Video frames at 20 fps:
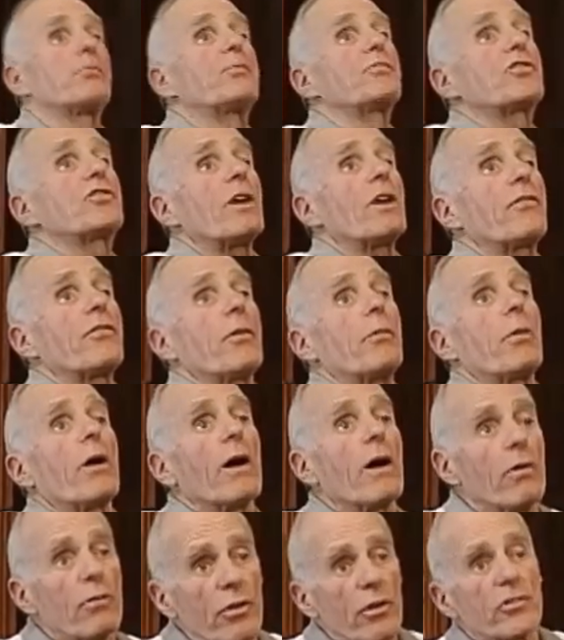stuffed the
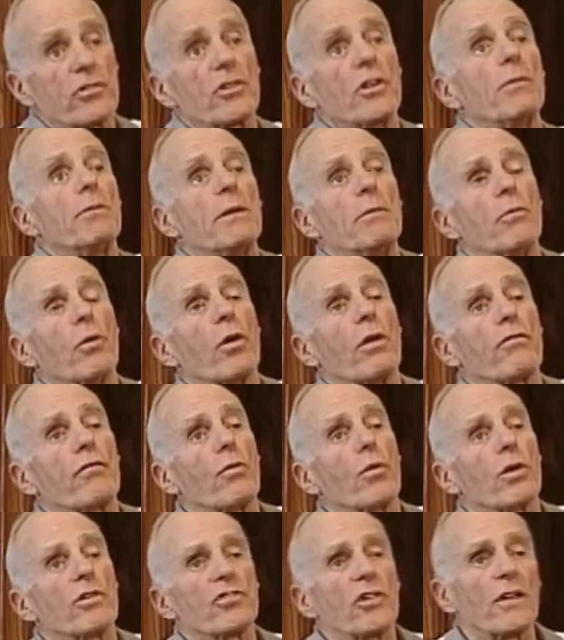bar out, there's going to be more
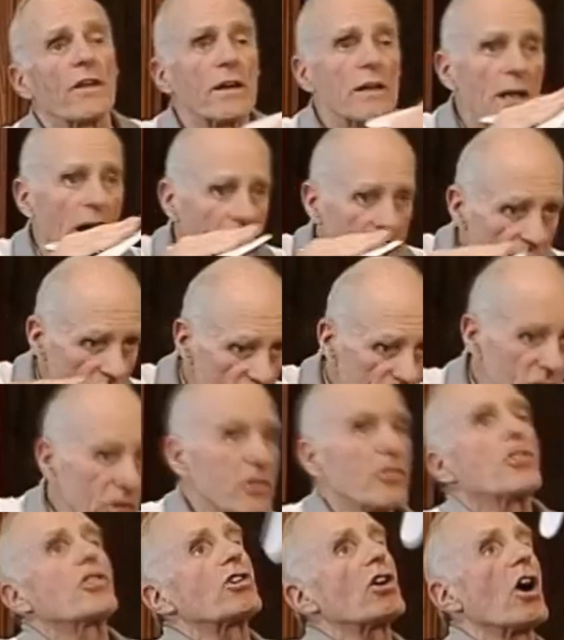force on the glider as it
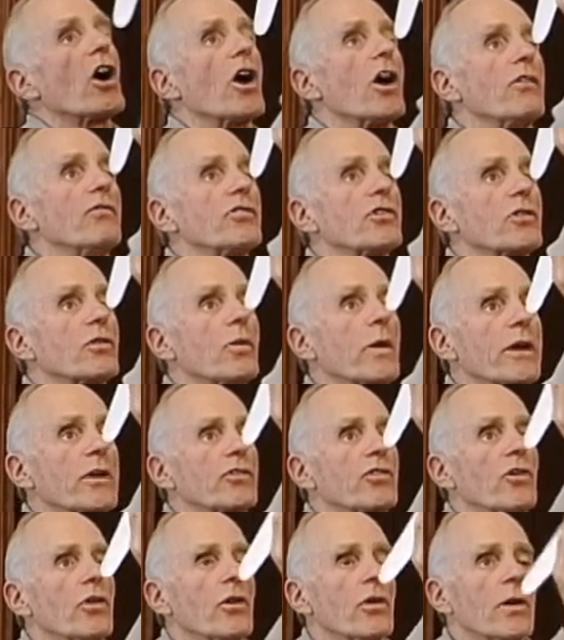carves a quick
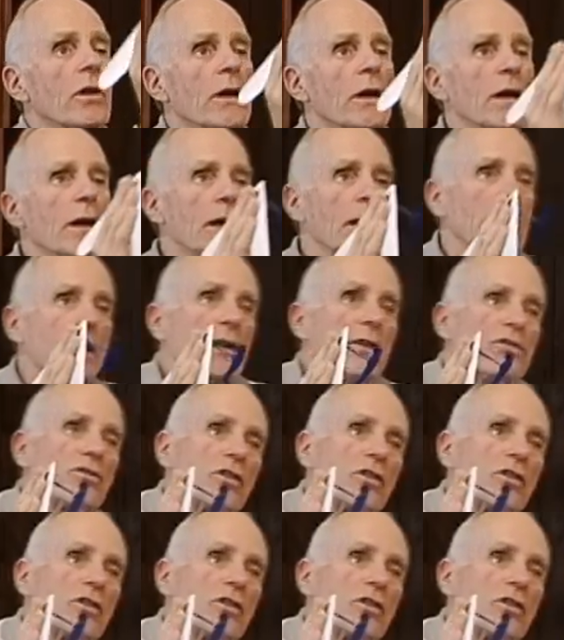turn, and